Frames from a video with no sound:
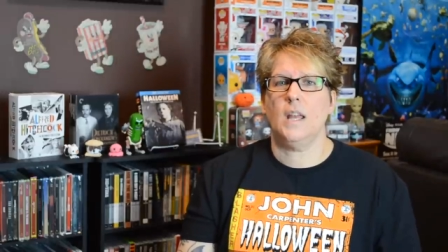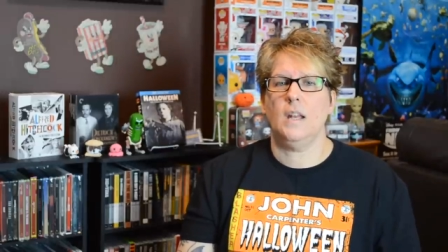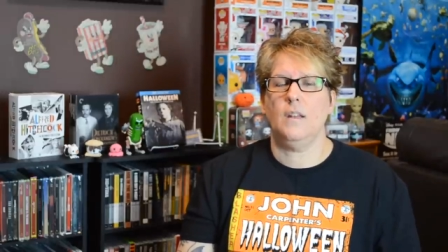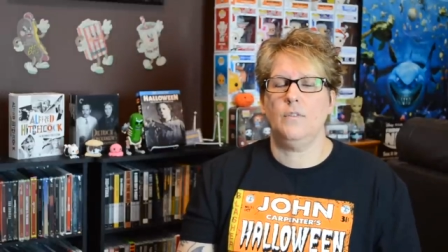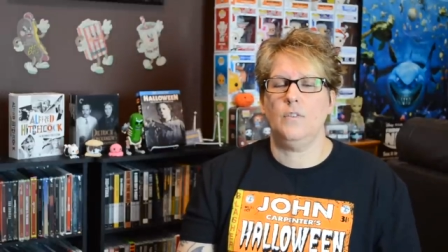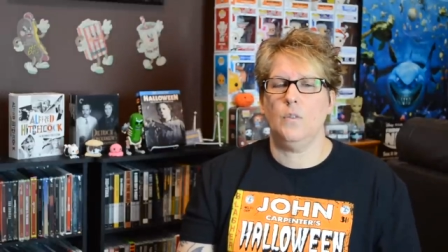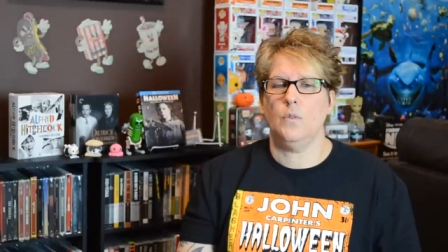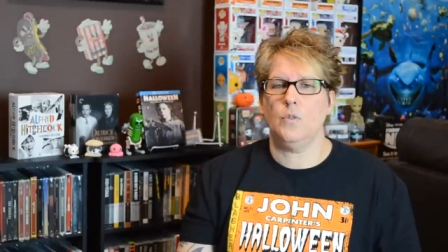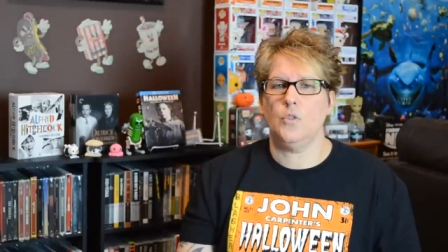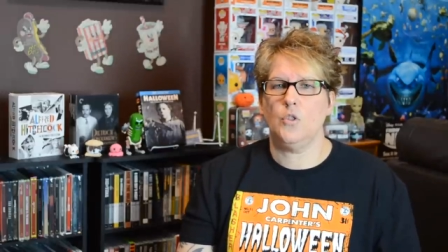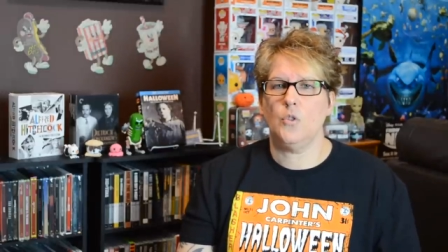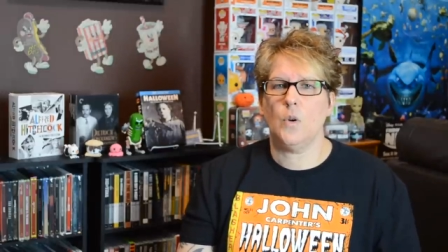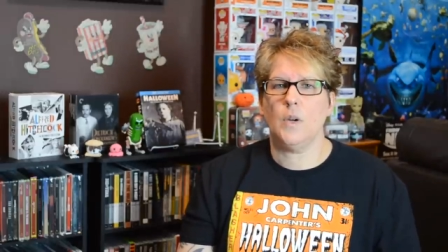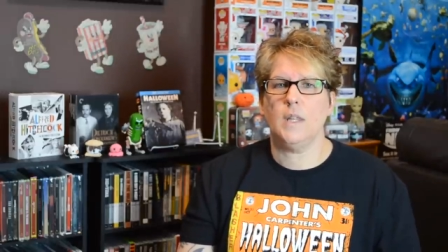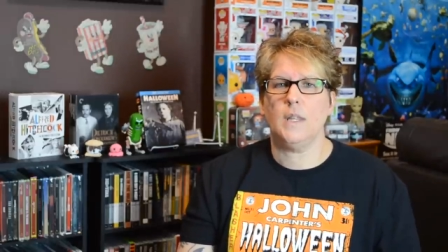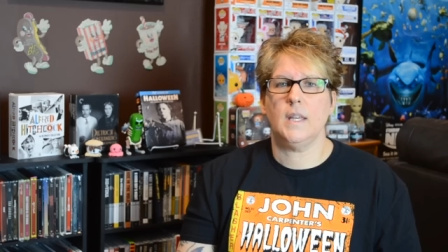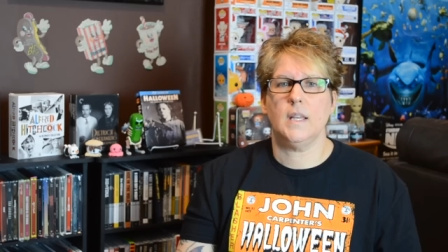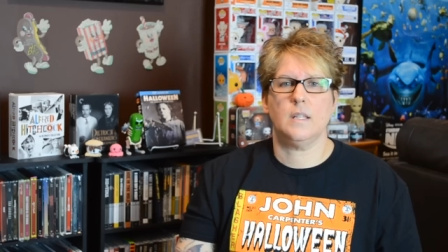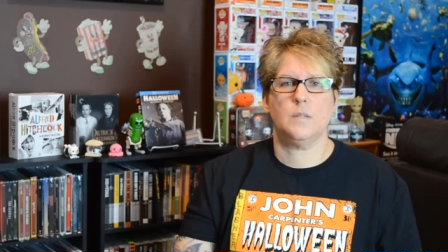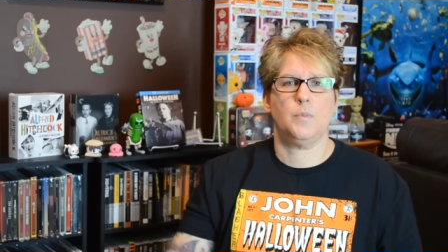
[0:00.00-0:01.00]
and if you
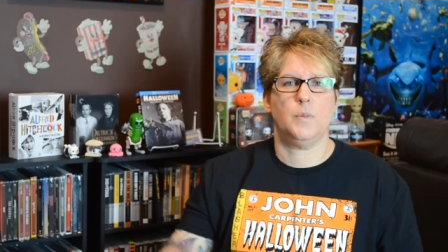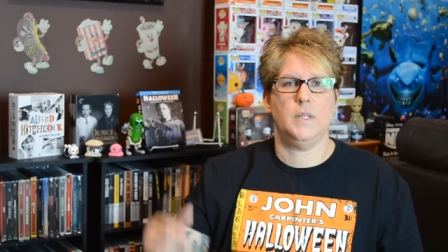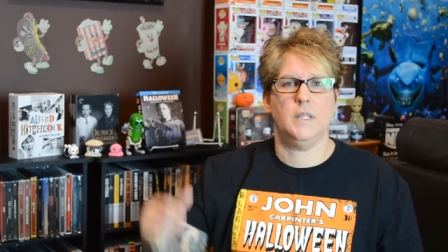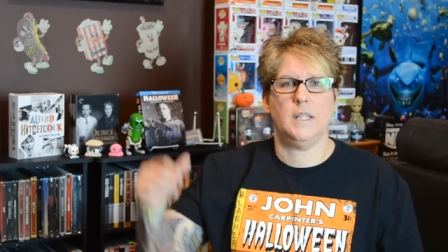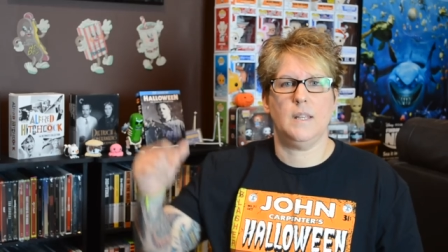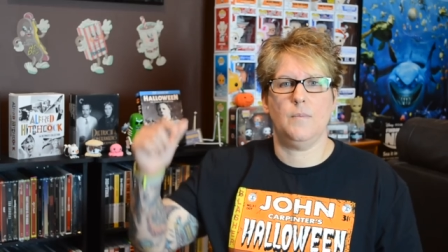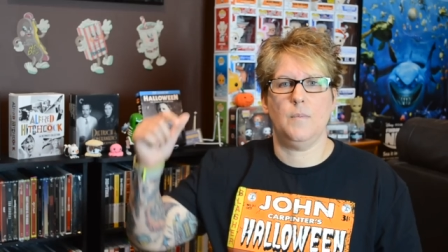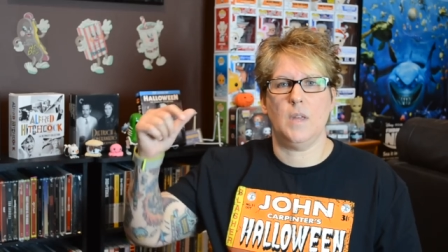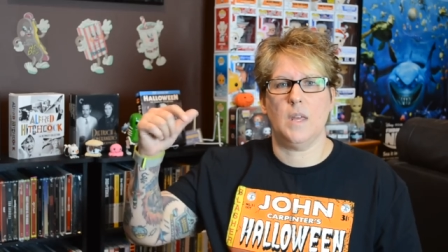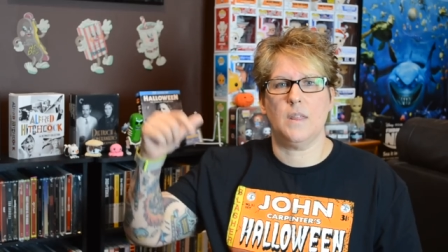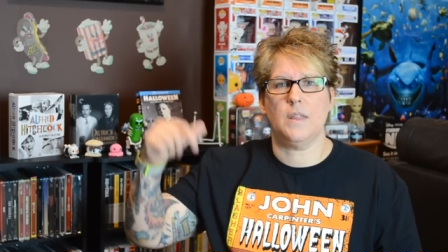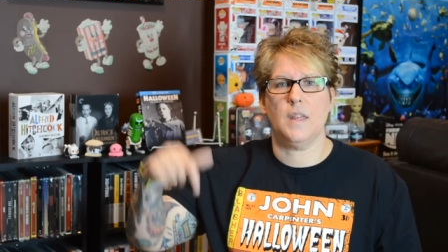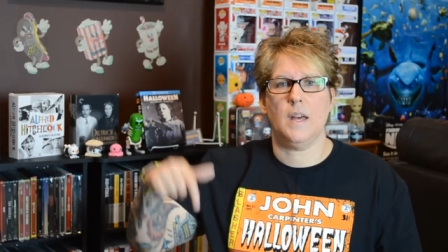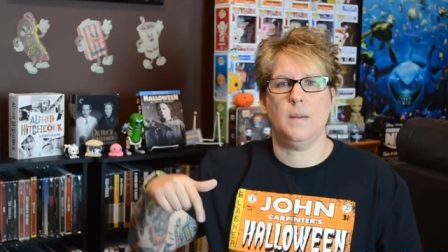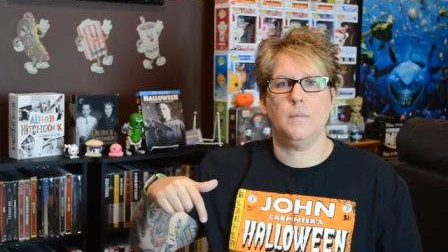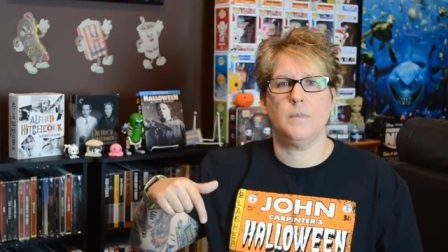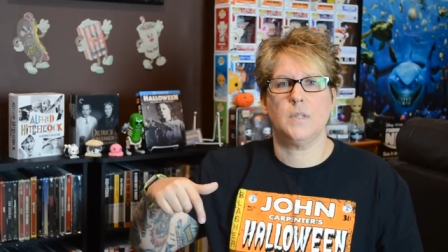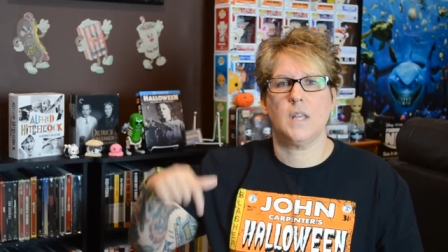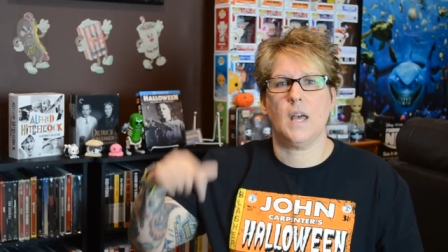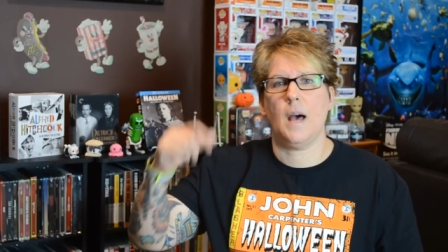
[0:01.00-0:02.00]
enjoyed this, please give me a
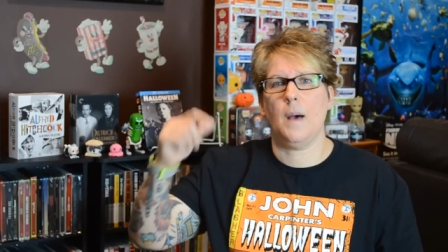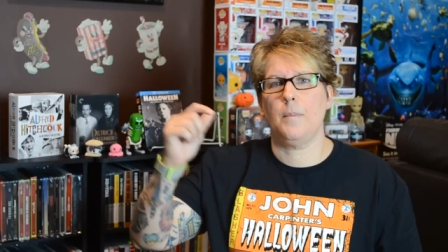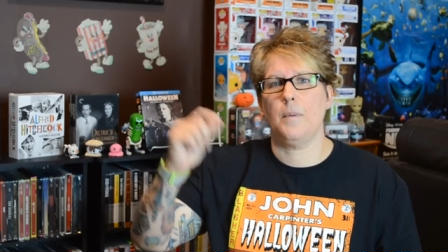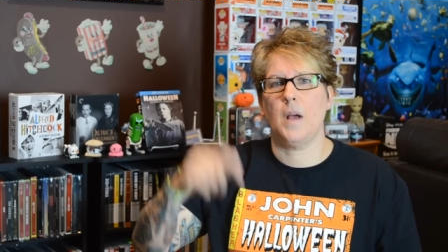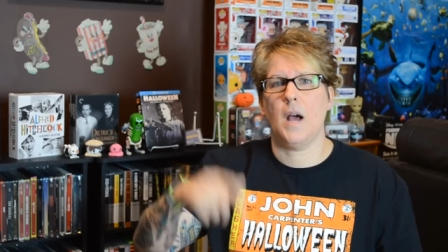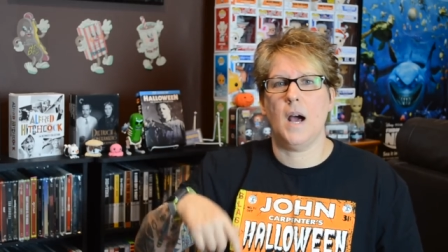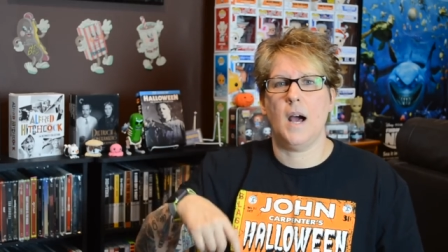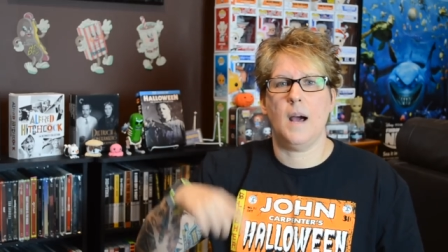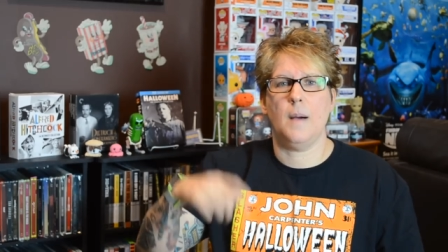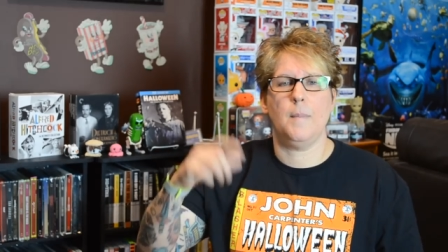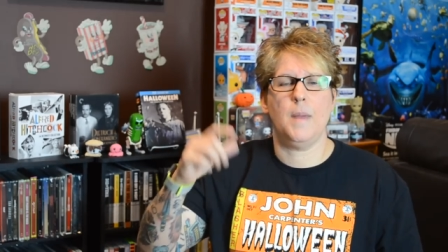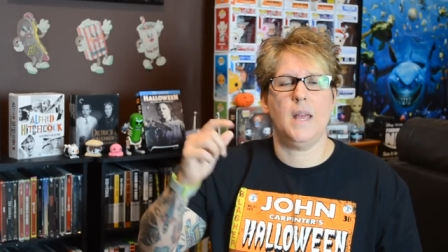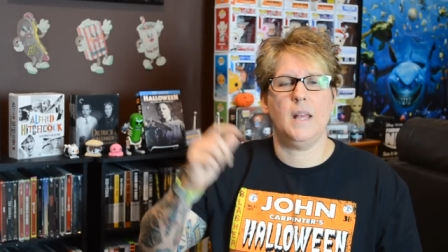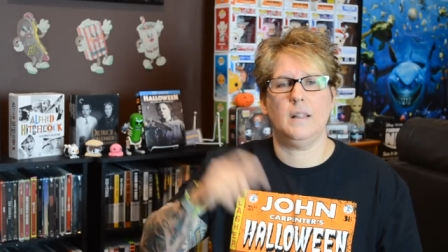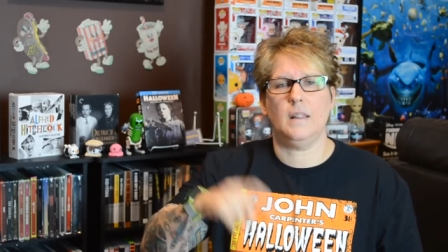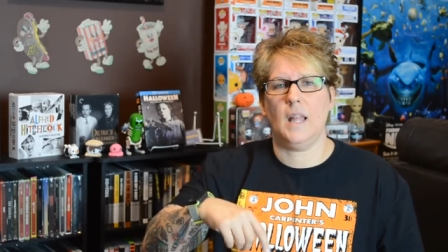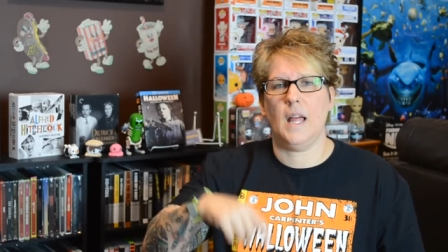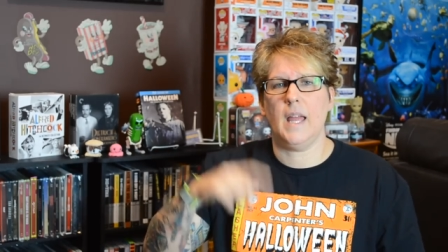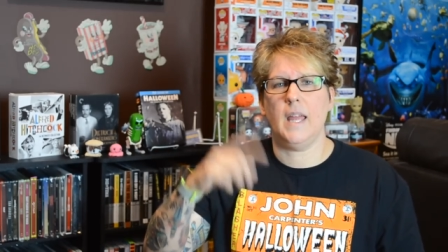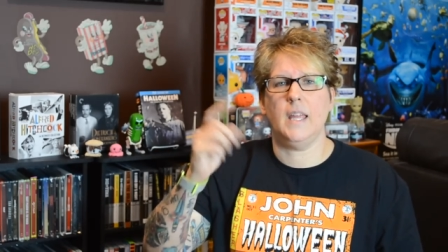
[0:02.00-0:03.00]
thumbs up,
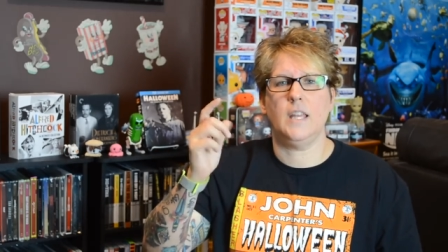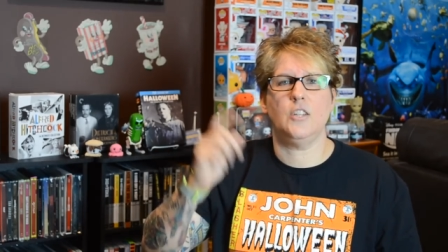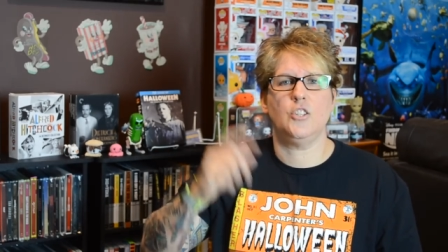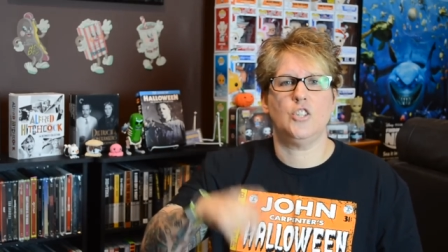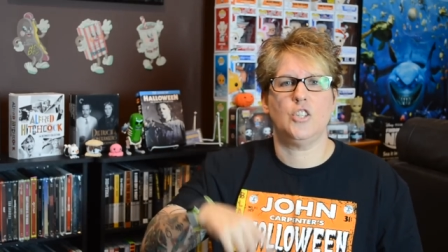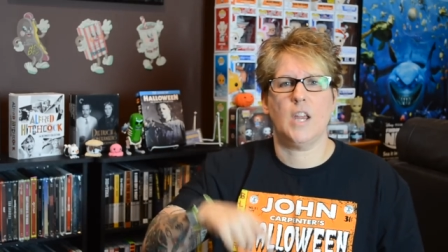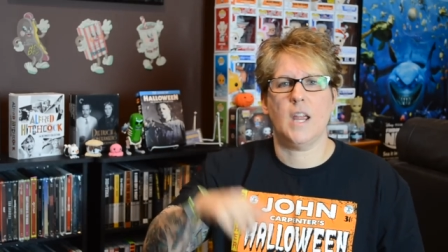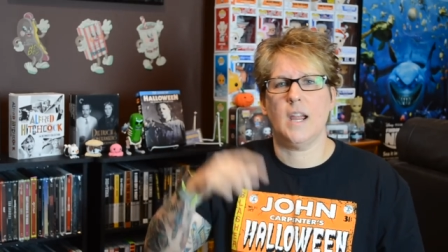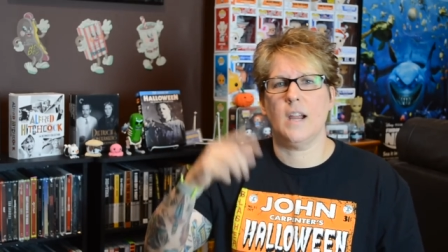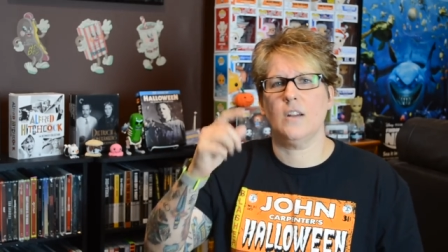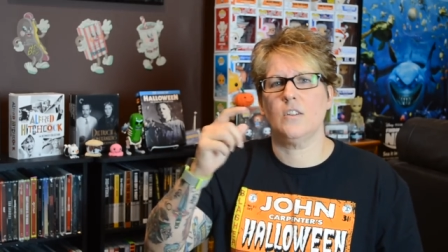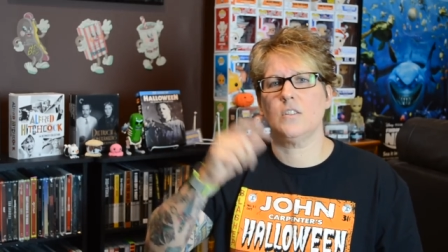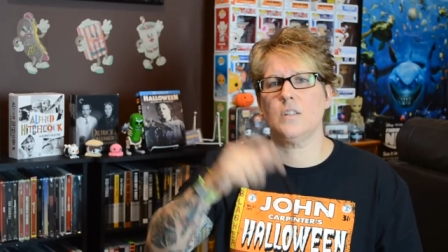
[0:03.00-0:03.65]
comment, like, share,